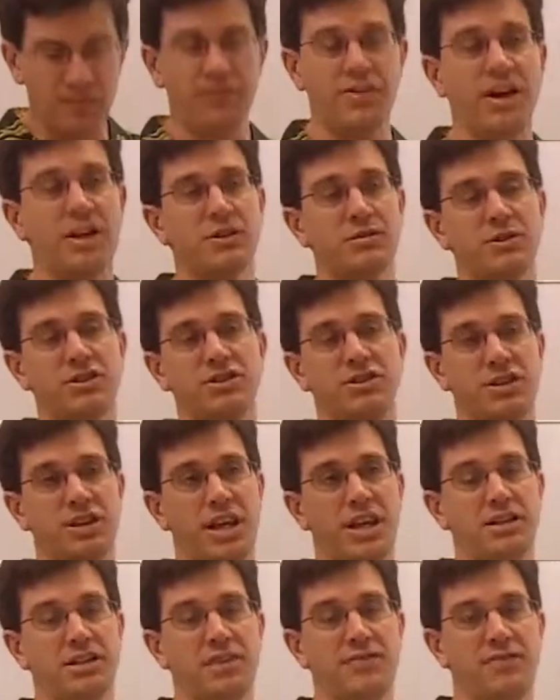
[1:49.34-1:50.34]
Federalists
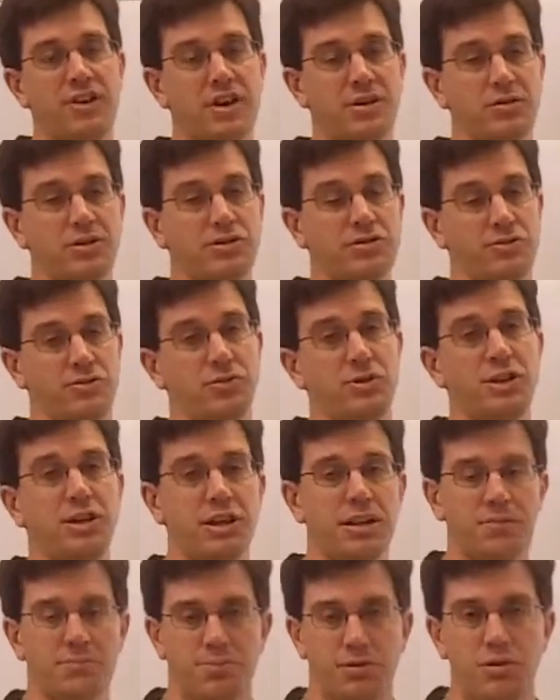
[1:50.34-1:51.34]
and anti-federalists,
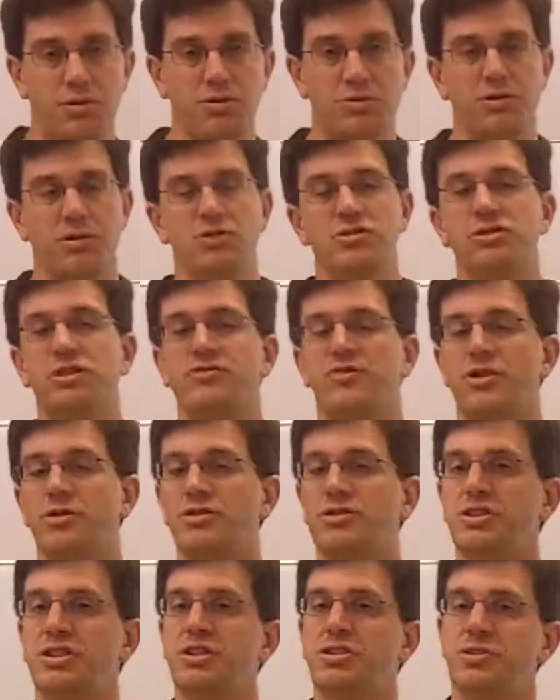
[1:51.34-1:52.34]
really important. Those are the
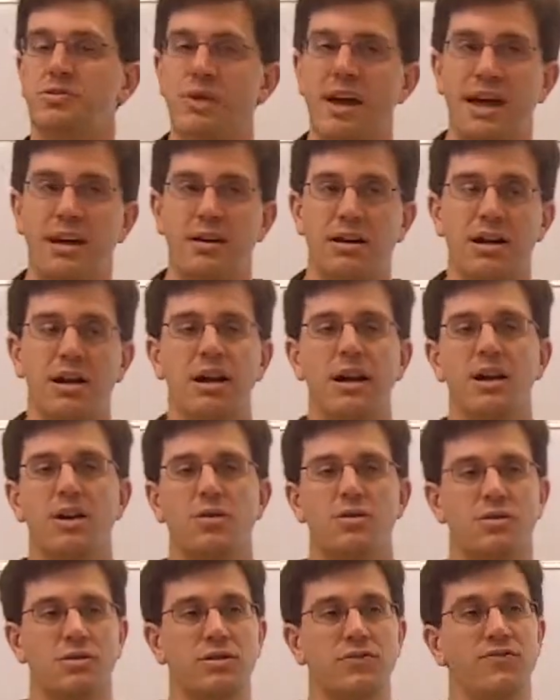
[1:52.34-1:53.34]
folks that either
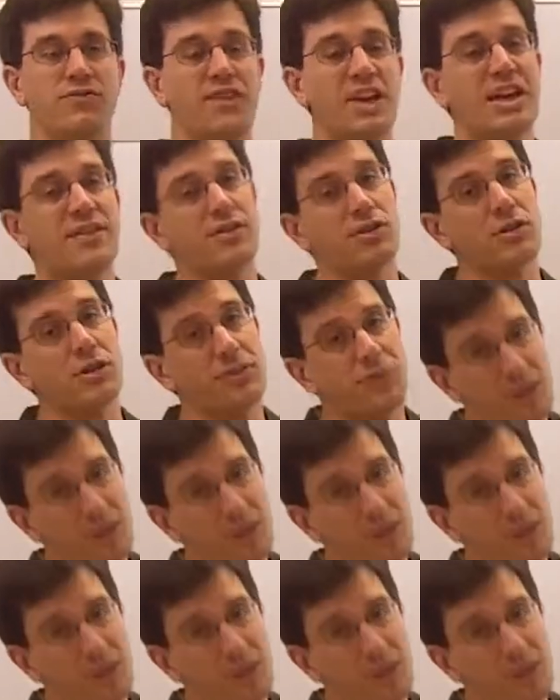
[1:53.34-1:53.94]
are in favor